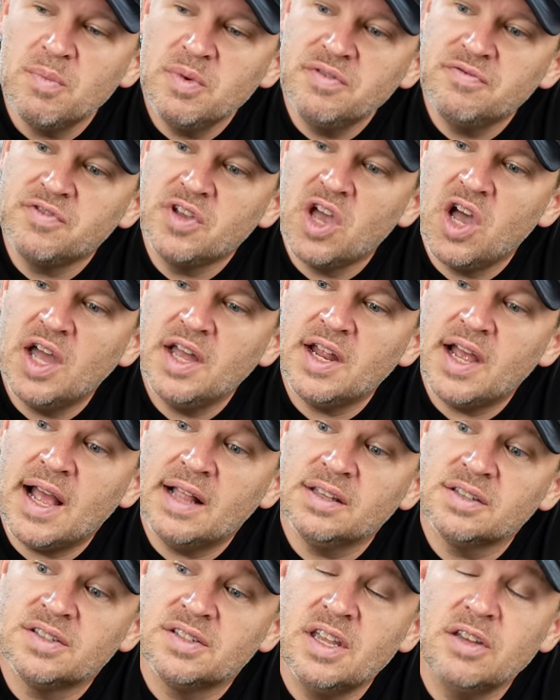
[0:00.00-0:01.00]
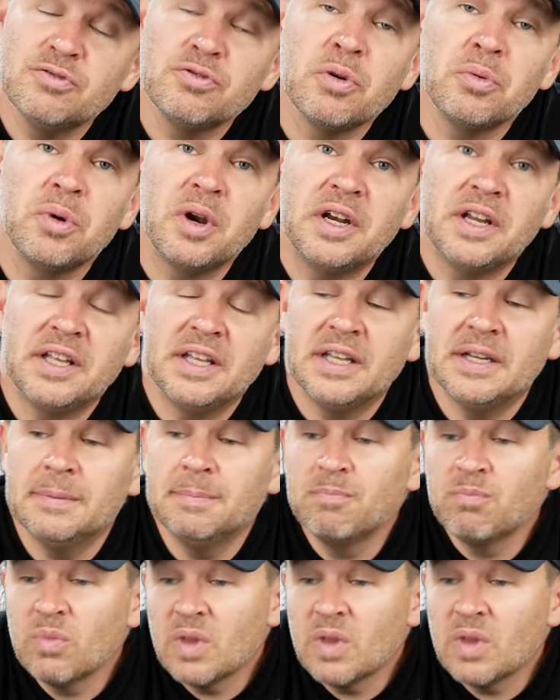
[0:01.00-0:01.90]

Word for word: We've got Alessandro writing in.